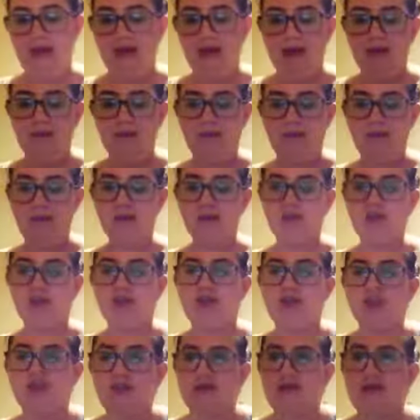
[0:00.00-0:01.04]
and make sure
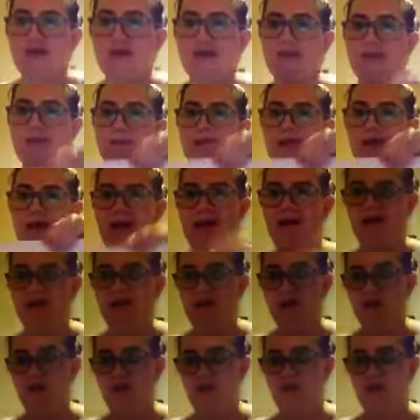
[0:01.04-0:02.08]
you do it at the back
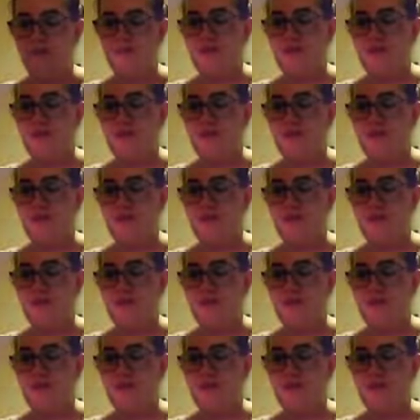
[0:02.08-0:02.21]
of the